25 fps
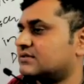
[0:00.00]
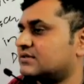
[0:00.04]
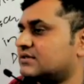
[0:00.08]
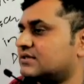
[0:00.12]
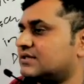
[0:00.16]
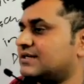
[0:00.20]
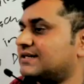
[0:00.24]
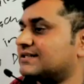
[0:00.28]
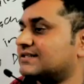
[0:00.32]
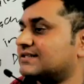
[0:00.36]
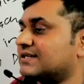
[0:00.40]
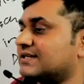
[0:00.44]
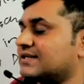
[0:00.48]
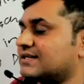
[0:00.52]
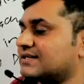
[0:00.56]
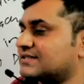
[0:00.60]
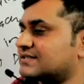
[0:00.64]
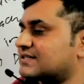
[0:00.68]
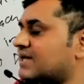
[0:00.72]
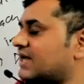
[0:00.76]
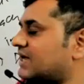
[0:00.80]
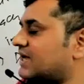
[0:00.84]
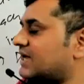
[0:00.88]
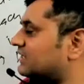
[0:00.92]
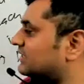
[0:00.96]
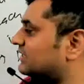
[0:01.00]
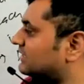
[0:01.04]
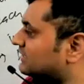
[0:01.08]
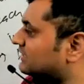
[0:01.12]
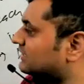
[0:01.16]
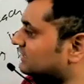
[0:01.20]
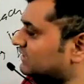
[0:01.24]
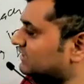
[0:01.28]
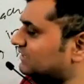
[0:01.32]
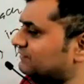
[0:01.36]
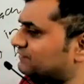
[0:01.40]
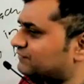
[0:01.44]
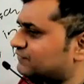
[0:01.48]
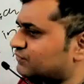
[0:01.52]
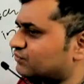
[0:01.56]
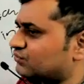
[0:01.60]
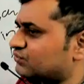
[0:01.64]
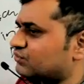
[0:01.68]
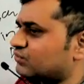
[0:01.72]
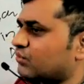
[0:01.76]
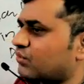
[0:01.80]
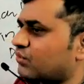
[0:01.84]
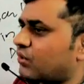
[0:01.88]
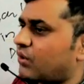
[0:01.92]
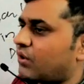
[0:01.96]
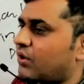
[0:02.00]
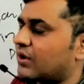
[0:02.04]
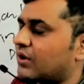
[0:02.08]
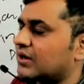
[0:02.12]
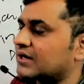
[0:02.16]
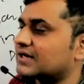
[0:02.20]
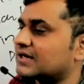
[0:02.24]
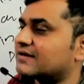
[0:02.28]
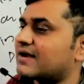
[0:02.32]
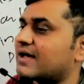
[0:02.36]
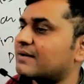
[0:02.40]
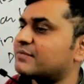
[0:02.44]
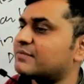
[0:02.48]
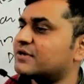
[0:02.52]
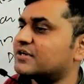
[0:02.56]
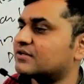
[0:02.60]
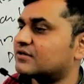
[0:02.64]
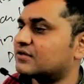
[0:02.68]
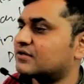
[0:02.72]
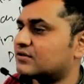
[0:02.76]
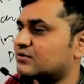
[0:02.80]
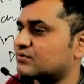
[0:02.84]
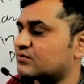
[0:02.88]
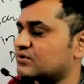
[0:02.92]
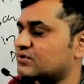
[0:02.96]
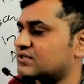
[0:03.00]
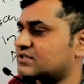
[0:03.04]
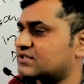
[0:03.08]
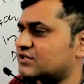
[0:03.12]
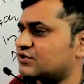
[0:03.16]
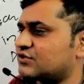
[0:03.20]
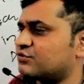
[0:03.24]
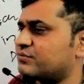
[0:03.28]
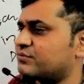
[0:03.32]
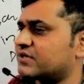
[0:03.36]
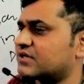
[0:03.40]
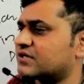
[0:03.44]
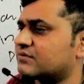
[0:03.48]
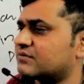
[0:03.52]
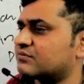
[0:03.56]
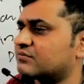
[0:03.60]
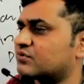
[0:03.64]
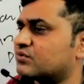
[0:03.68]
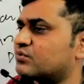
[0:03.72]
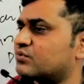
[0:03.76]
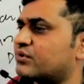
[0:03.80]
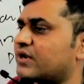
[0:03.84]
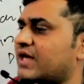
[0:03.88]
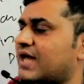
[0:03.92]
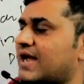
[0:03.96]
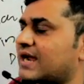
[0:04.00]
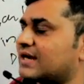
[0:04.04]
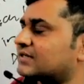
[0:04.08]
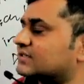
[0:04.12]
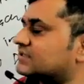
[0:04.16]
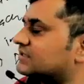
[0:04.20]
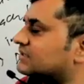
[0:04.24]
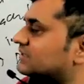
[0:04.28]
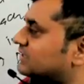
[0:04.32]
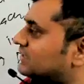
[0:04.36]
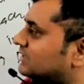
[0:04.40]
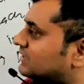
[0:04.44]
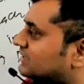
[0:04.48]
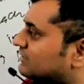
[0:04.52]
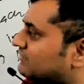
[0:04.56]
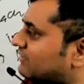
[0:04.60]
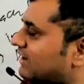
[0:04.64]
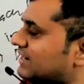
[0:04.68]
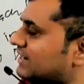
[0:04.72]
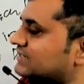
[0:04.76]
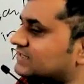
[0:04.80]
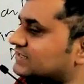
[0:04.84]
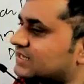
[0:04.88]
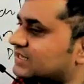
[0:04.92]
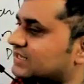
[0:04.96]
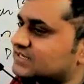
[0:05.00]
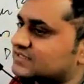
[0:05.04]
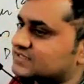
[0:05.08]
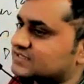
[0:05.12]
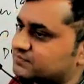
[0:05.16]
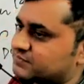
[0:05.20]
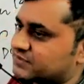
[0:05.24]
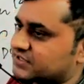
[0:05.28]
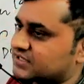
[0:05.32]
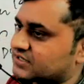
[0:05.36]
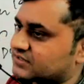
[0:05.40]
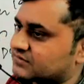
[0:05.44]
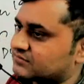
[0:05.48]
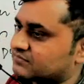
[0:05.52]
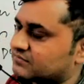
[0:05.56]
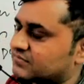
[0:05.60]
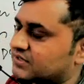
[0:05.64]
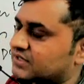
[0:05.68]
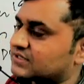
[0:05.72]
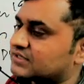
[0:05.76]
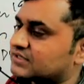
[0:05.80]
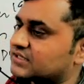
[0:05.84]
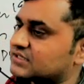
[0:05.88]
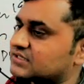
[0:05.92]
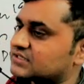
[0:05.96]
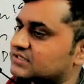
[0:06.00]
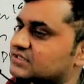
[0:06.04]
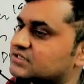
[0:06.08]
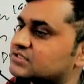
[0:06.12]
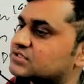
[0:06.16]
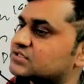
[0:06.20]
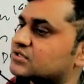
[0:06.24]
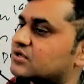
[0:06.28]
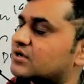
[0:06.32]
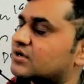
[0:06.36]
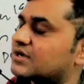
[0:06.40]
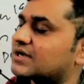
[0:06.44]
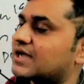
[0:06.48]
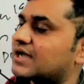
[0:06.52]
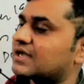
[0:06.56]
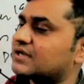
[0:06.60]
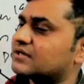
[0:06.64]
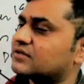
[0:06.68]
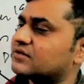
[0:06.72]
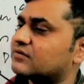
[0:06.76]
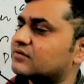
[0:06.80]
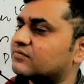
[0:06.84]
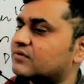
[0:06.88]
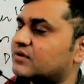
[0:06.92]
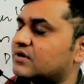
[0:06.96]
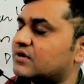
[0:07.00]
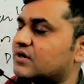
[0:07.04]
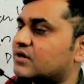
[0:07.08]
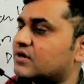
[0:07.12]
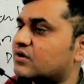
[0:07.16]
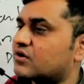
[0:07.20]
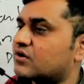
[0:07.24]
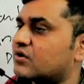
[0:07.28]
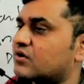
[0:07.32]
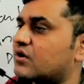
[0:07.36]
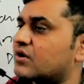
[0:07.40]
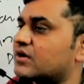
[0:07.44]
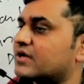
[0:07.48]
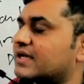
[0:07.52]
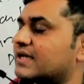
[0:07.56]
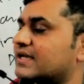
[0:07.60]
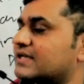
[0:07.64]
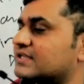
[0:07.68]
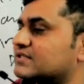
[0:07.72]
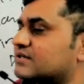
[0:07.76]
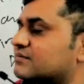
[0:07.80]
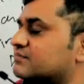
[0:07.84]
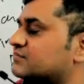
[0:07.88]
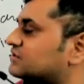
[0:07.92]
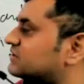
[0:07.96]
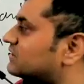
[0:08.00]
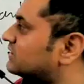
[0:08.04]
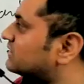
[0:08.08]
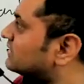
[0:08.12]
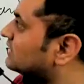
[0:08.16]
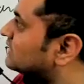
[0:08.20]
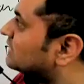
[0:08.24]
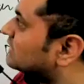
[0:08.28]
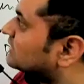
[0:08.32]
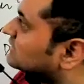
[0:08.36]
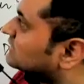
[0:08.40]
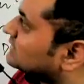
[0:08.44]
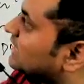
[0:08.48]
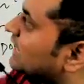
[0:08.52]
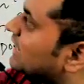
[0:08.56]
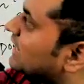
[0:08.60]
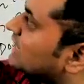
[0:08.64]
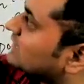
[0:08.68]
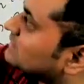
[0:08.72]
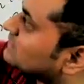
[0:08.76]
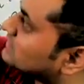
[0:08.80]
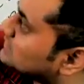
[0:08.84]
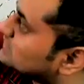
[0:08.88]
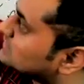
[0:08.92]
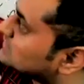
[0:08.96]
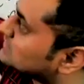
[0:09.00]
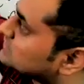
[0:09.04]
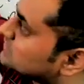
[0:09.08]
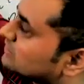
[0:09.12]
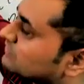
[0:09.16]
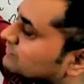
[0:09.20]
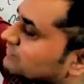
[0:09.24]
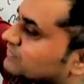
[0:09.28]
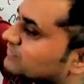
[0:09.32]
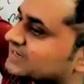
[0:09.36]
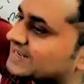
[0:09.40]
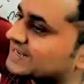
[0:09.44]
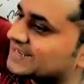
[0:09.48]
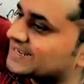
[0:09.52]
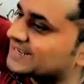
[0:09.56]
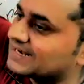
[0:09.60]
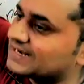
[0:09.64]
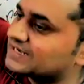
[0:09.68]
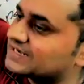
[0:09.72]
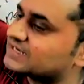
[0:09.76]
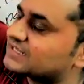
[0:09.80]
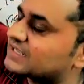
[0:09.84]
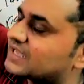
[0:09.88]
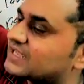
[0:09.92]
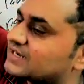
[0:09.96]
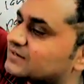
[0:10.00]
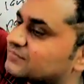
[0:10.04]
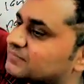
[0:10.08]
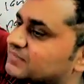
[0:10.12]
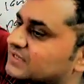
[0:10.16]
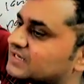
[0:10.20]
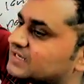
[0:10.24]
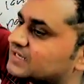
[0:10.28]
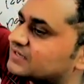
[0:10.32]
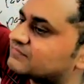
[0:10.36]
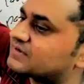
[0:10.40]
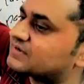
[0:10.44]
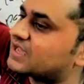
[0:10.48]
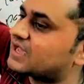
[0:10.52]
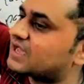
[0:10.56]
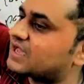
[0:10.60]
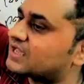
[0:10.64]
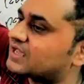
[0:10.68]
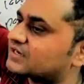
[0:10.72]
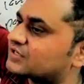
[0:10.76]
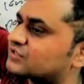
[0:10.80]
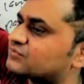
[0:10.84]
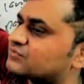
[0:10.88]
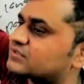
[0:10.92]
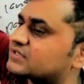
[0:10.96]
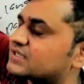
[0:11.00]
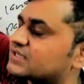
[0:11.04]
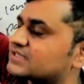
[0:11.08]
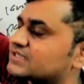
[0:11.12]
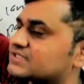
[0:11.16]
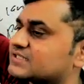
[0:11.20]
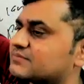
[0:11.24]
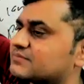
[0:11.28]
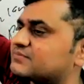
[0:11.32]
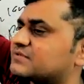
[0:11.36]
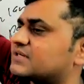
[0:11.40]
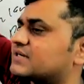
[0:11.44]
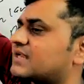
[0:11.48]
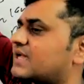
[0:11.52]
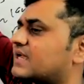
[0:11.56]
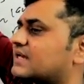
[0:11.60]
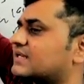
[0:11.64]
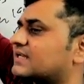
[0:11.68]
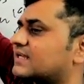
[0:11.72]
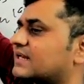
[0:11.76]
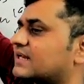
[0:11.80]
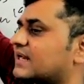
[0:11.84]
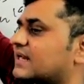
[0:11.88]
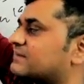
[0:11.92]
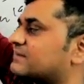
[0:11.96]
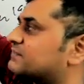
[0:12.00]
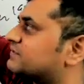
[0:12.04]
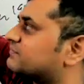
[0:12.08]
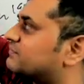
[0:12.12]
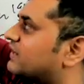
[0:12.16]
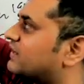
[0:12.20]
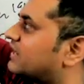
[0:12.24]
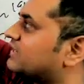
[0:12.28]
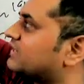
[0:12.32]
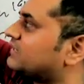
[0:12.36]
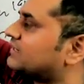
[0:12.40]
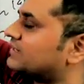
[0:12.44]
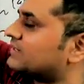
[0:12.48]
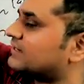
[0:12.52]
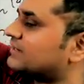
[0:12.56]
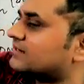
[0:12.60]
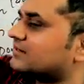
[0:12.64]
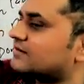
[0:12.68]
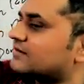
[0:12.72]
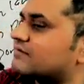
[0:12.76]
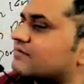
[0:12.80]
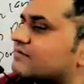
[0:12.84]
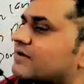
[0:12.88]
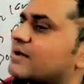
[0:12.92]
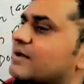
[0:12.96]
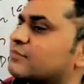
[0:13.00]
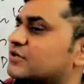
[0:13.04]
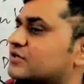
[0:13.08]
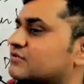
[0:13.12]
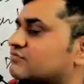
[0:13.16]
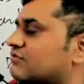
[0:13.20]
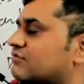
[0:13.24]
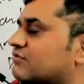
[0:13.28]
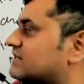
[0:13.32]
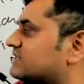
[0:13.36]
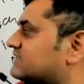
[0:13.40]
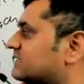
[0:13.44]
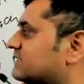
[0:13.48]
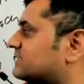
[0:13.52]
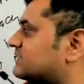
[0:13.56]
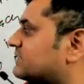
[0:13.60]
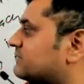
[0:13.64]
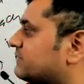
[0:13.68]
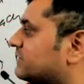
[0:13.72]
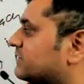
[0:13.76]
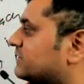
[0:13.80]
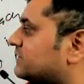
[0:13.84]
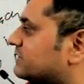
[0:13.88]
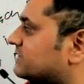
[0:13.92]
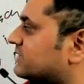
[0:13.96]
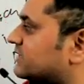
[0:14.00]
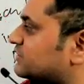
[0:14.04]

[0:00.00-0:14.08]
It thinks that if you know all grammatical rules, you become good at writing and speaking. But this is a kind of wrong assumption that is often held and believed, argued, accepted, and claimed by grammar translation method.